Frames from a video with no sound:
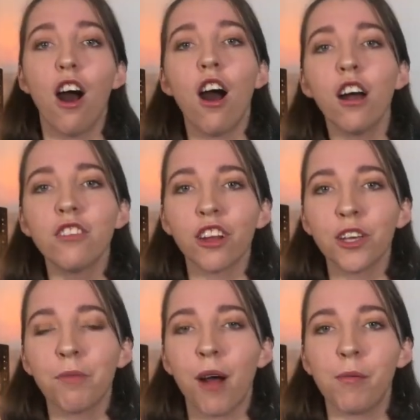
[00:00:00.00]
Odds are
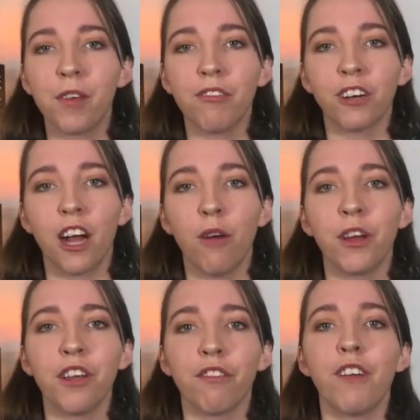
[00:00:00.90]
you probably forgot
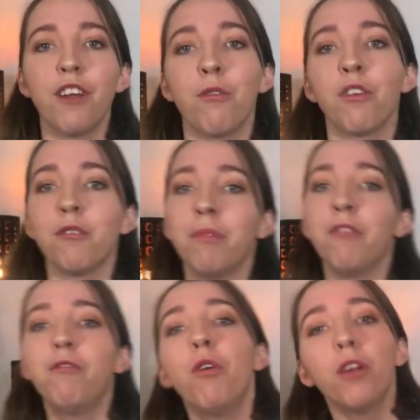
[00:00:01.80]
what your friend ordered
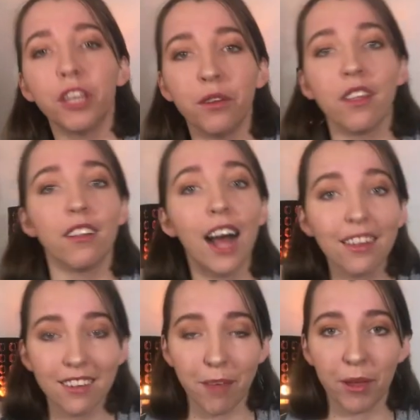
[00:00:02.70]
before you the
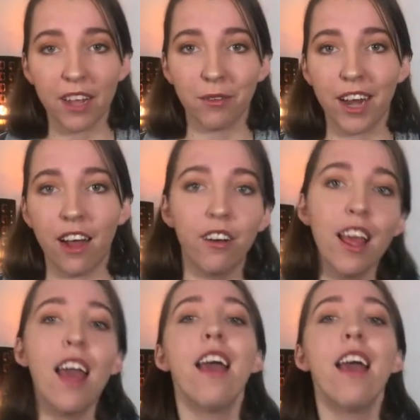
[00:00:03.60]
last time you guys went out.